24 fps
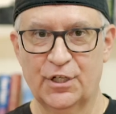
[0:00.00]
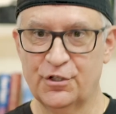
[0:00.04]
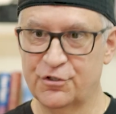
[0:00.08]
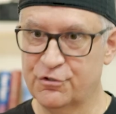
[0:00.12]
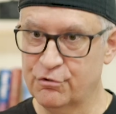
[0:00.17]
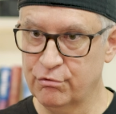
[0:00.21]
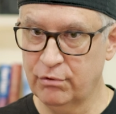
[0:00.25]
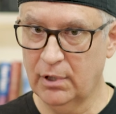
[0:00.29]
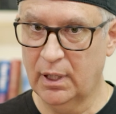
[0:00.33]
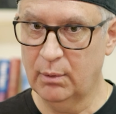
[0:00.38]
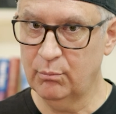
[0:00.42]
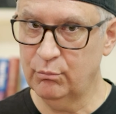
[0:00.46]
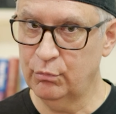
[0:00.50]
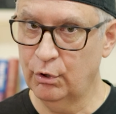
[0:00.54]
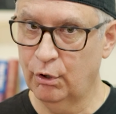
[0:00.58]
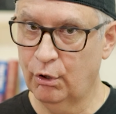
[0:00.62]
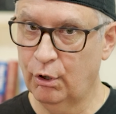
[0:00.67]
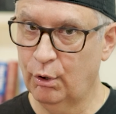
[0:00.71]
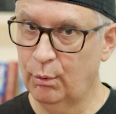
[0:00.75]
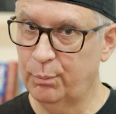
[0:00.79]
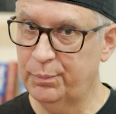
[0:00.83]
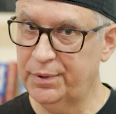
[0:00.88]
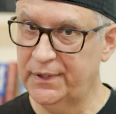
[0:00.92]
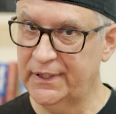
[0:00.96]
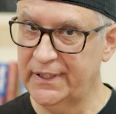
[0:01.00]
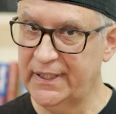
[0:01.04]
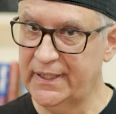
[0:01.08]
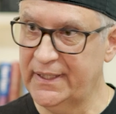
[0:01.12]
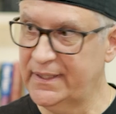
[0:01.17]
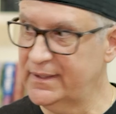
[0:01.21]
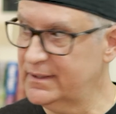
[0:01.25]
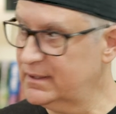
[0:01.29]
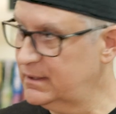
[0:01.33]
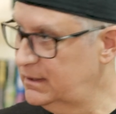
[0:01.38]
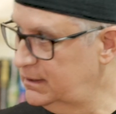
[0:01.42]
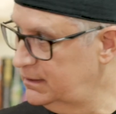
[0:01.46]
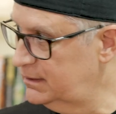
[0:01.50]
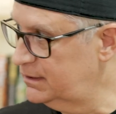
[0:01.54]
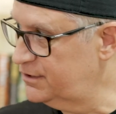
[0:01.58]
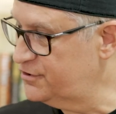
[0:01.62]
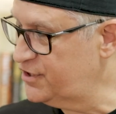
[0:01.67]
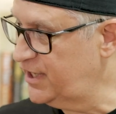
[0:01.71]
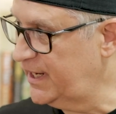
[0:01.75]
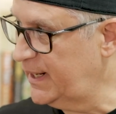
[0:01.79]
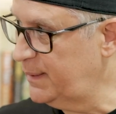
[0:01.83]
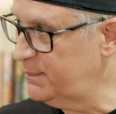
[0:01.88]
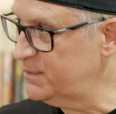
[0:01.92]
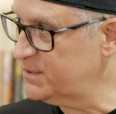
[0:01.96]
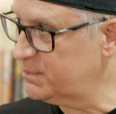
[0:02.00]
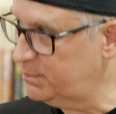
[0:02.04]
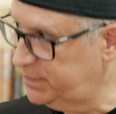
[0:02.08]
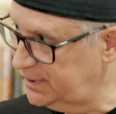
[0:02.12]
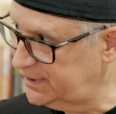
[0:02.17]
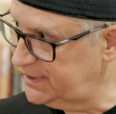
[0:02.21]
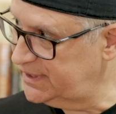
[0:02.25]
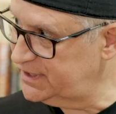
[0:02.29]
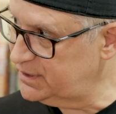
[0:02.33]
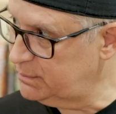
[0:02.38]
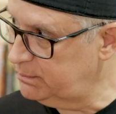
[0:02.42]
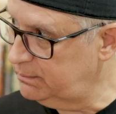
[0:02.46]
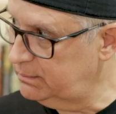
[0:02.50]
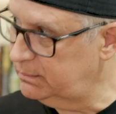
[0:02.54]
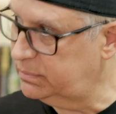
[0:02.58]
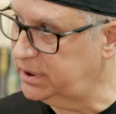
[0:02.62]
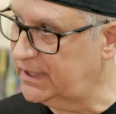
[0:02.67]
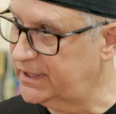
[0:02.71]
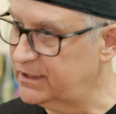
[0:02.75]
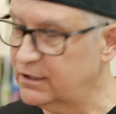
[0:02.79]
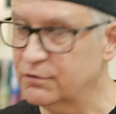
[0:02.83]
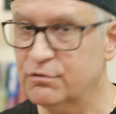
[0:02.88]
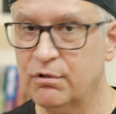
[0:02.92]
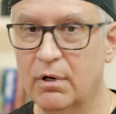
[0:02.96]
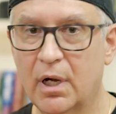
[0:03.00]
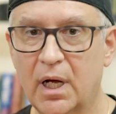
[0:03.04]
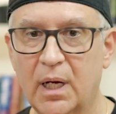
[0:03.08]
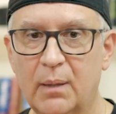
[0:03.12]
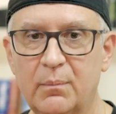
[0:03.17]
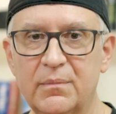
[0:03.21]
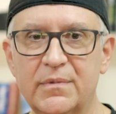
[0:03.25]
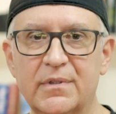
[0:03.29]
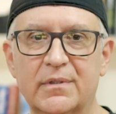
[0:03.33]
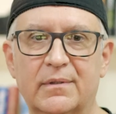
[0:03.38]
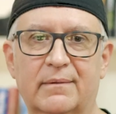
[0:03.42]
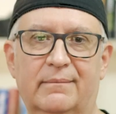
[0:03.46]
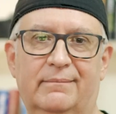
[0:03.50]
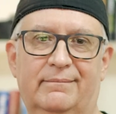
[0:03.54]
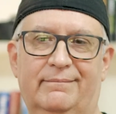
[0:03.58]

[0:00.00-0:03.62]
Drum roll, please. James, please play the drums.